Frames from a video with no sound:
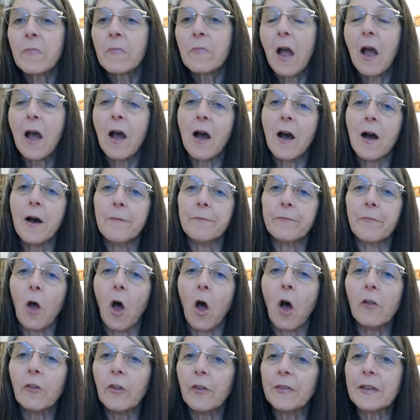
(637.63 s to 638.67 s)

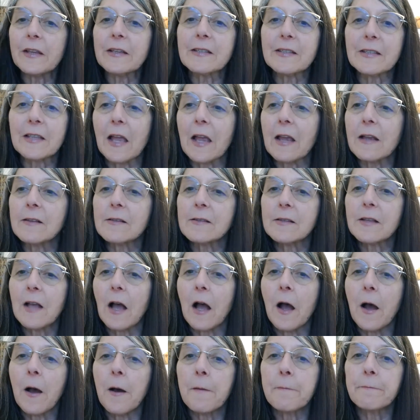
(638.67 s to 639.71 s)
All of these things,
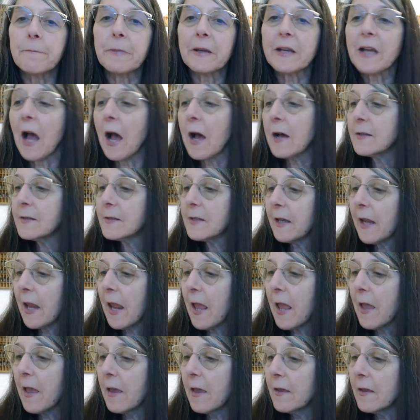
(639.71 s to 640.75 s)
because it
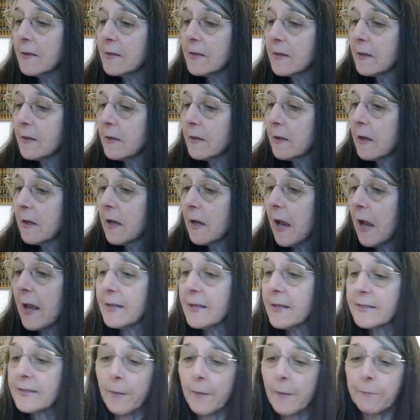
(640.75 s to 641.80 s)
is a
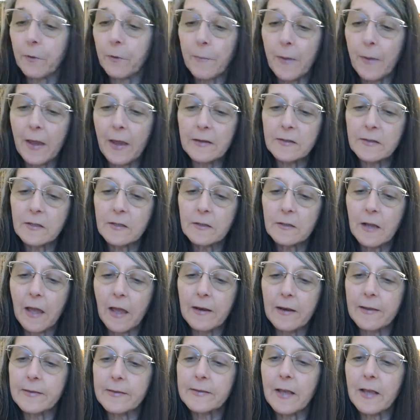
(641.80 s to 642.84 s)
supplement and
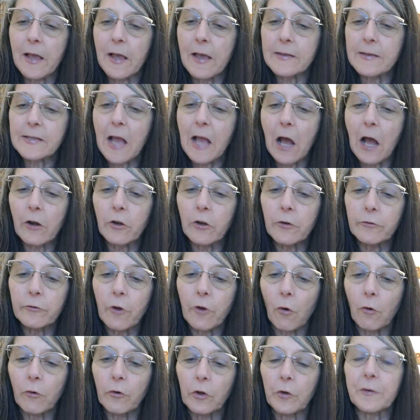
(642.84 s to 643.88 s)
it says, how do you
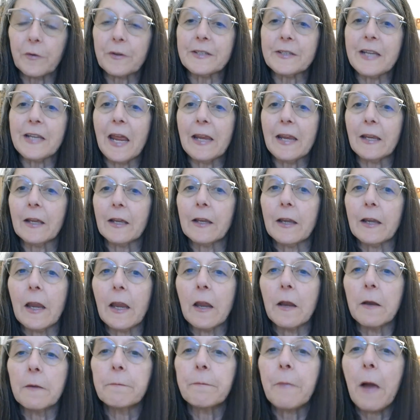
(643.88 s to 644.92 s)
know you can take it
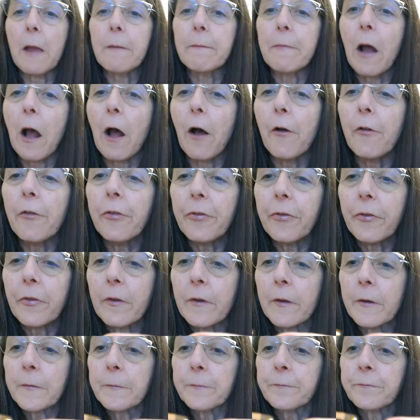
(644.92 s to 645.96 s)
in by mouth?
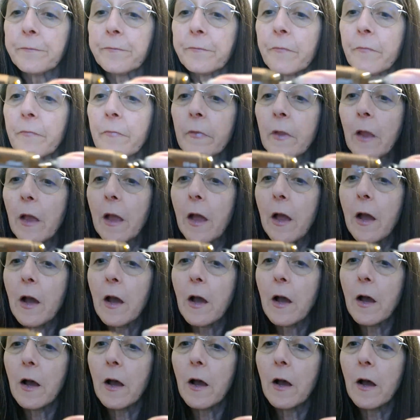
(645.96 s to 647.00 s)

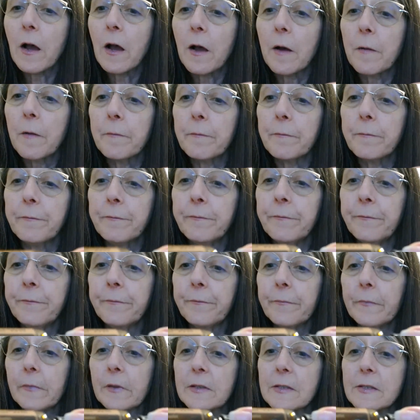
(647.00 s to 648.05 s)

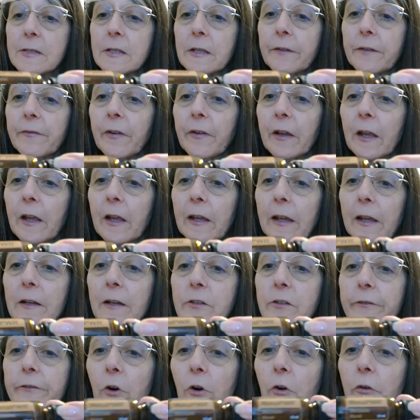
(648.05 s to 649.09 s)
Let's see if I can get it
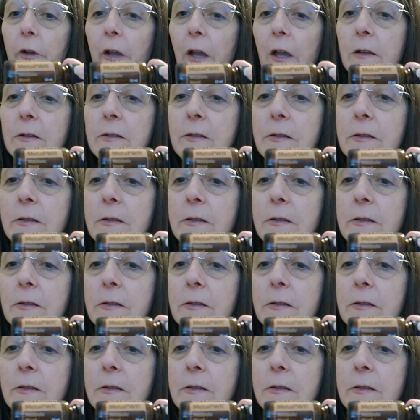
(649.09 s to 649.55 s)
to focus.